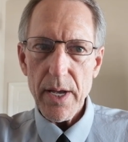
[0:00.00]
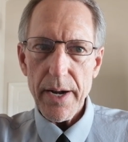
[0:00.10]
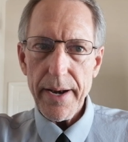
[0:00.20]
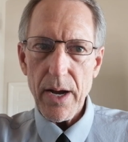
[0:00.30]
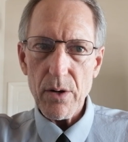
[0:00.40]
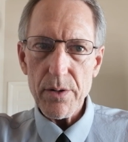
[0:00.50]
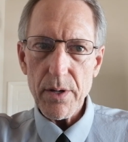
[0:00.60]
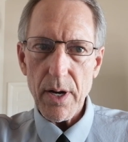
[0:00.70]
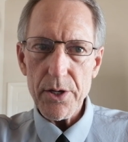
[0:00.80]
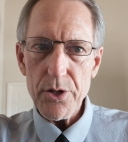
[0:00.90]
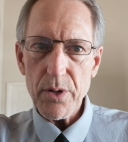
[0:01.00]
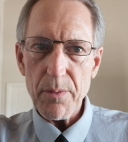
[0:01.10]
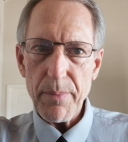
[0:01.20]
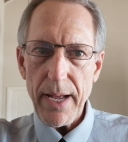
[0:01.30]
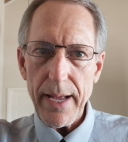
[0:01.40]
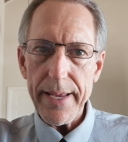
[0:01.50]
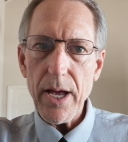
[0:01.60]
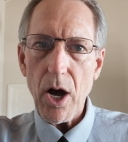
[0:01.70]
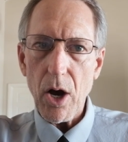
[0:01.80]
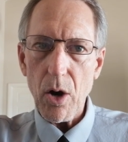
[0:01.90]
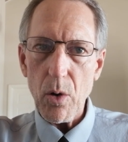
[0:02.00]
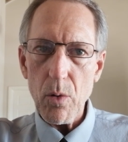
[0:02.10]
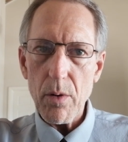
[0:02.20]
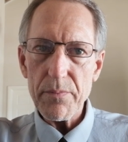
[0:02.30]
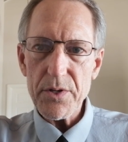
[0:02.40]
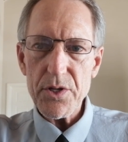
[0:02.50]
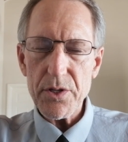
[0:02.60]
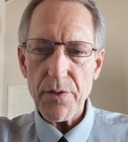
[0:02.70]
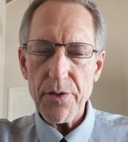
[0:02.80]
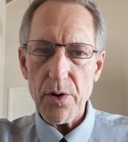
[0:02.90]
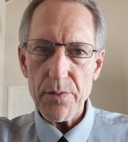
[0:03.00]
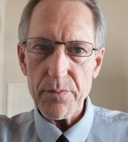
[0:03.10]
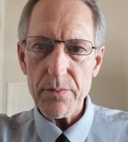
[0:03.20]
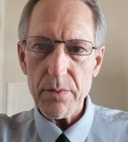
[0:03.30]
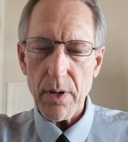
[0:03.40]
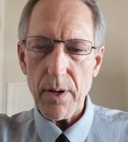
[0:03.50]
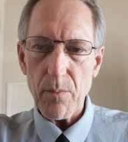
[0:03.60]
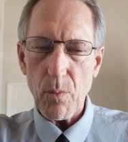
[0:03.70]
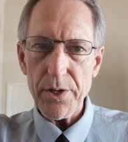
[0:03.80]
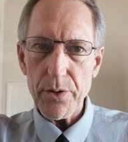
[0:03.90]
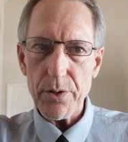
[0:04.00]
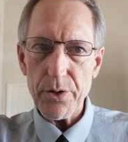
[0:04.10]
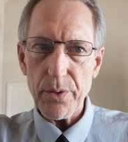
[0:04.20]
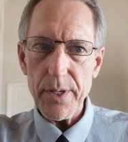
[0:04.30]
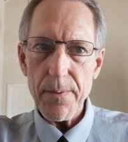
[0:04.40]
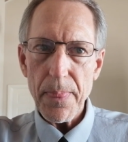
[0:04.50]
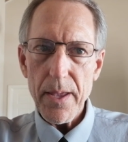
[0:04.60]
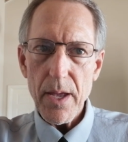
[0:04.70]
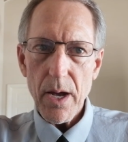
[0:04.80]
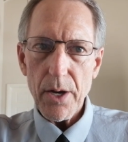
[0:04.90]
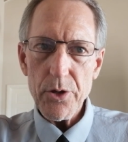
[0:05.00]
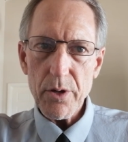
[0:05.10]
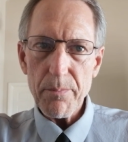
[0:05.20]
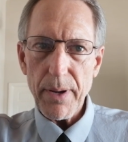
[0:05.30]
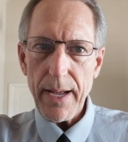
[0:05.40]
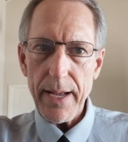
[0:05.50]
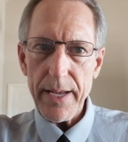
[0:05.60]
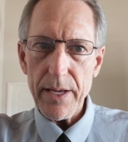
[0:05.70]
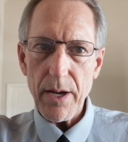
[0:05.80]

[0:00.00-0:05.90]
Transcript: Now, you can buy a whole, this is the third way you can do it. You can buy a